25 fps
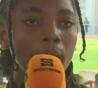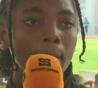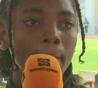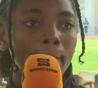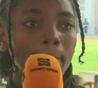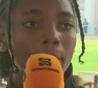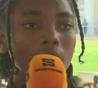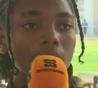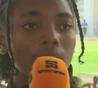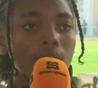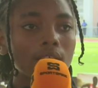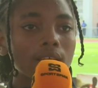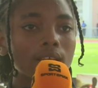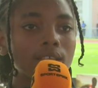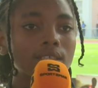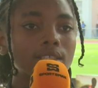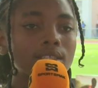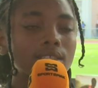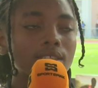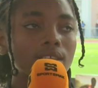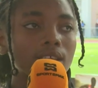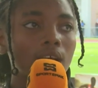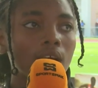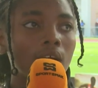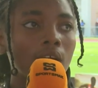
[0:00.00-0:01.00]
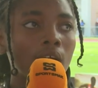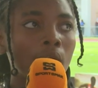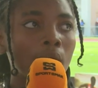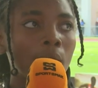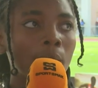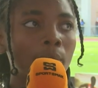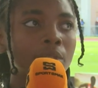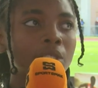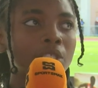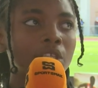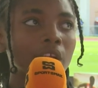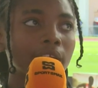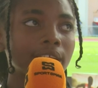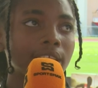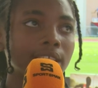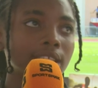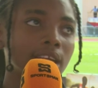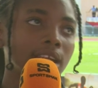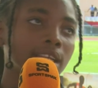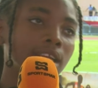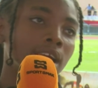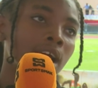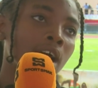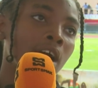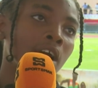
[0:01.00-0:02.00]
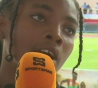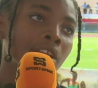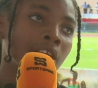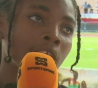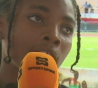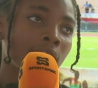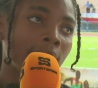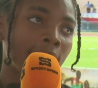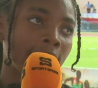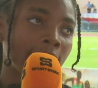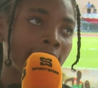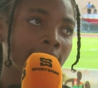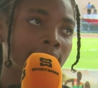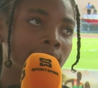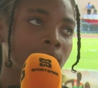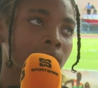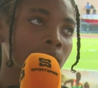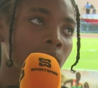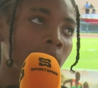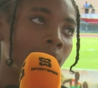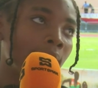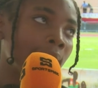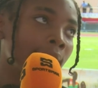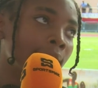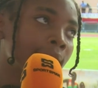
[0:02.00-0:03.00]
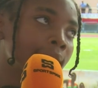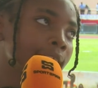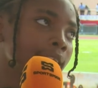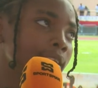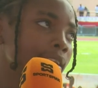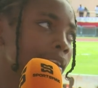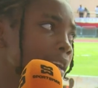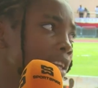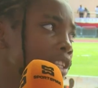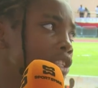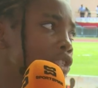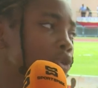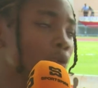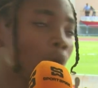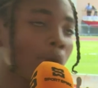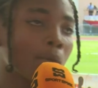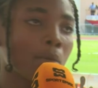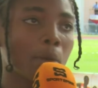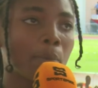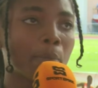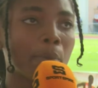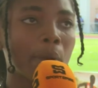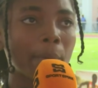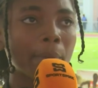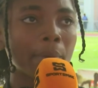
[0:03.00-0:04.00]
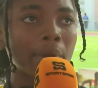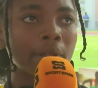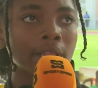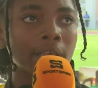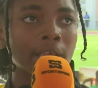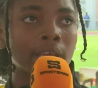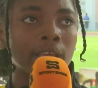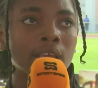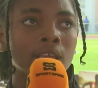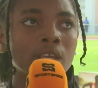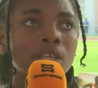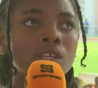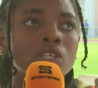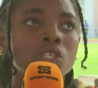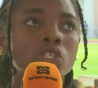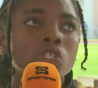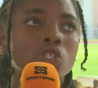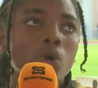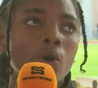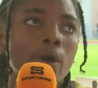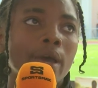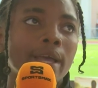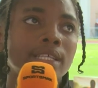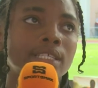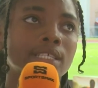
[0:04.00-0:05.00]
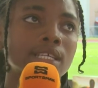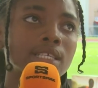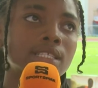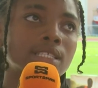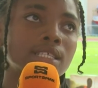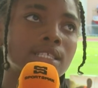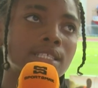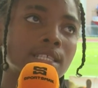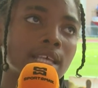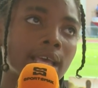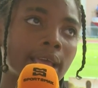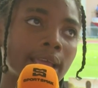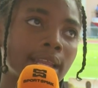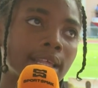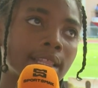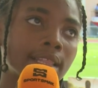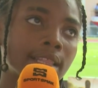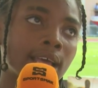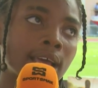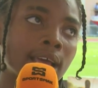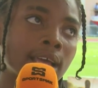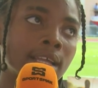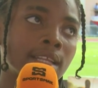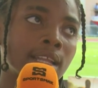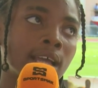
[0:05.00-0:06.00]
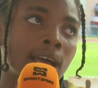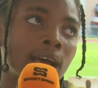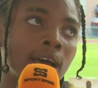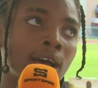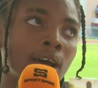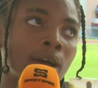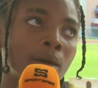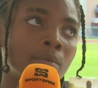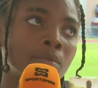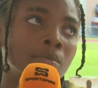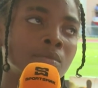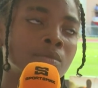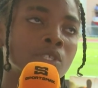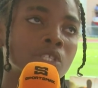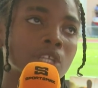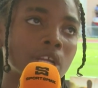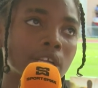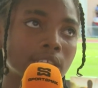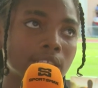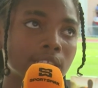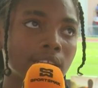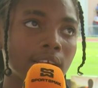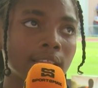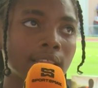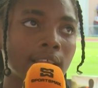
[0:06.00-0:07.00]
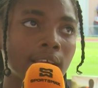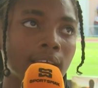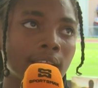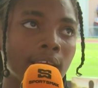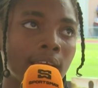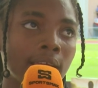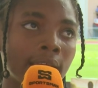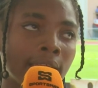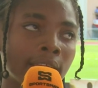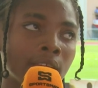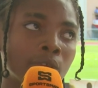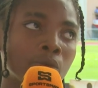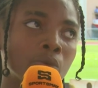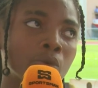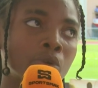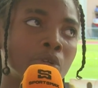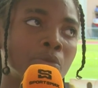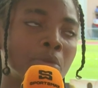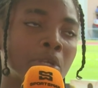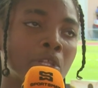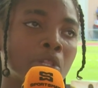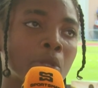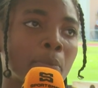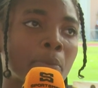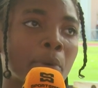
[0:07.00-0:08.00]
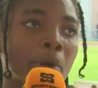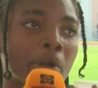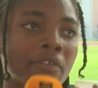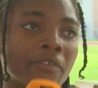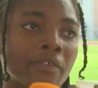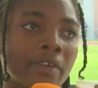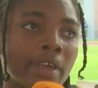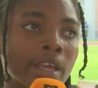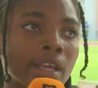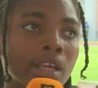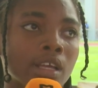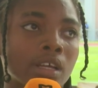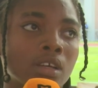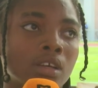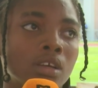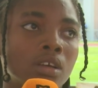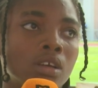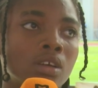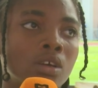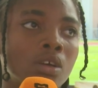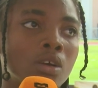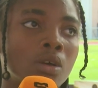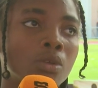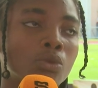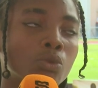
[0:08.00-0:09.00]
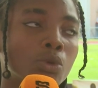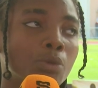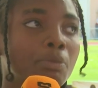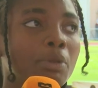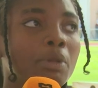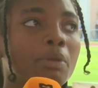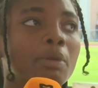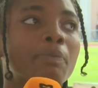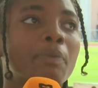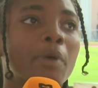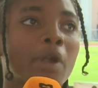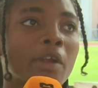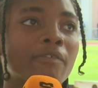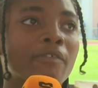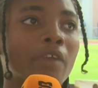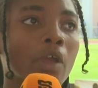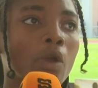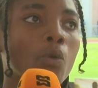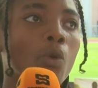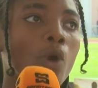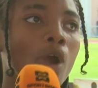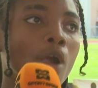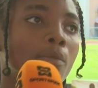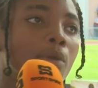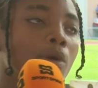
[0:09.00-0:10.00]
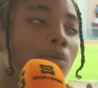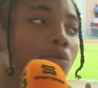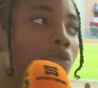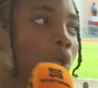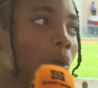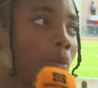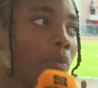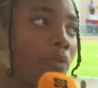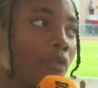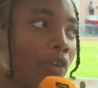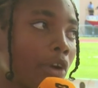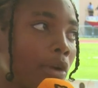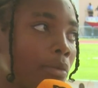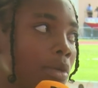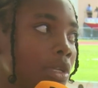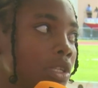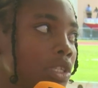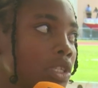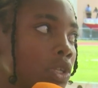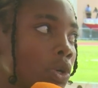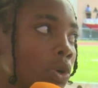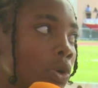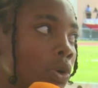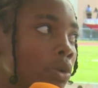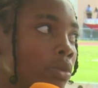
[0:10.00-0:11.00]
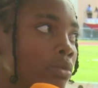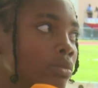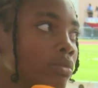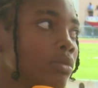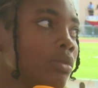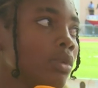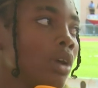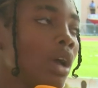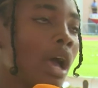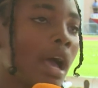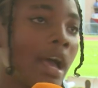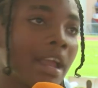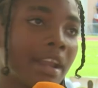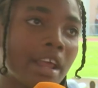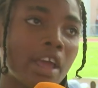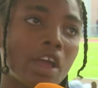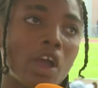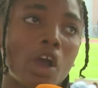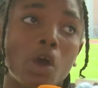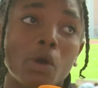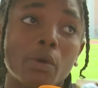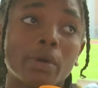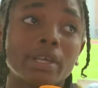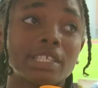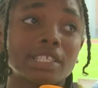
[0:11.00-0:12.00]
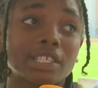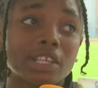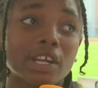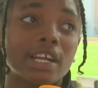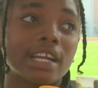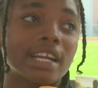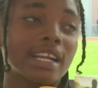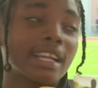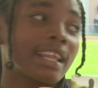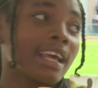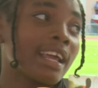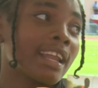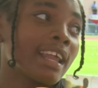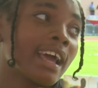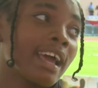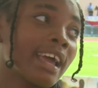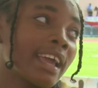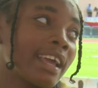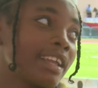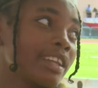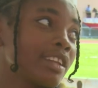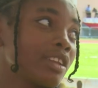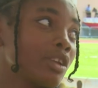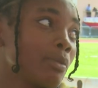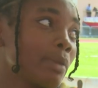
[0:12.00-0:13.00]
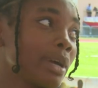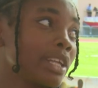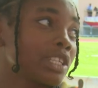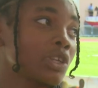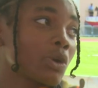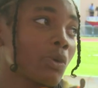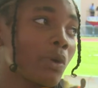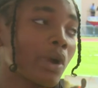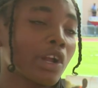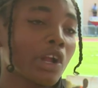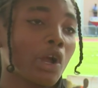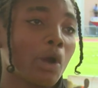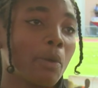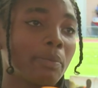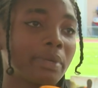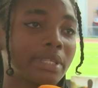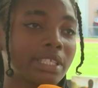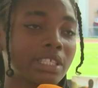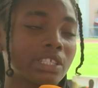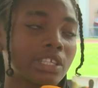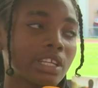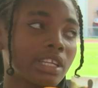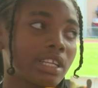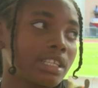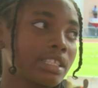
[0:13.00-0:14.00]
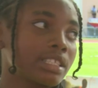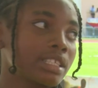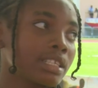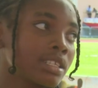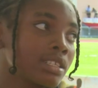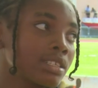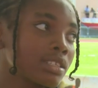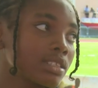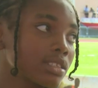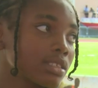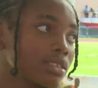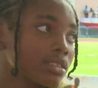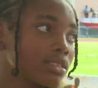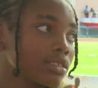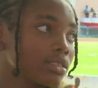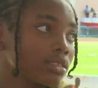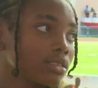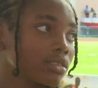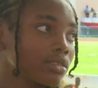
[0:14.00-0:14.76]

because um, starting at the other height, I didn't get to warm up properly, so I just decided that um, starting at that height would be the perfect would be the perfect warm up jump for me. So and I always start at that height, no matter what competition it is. Mm -hmm.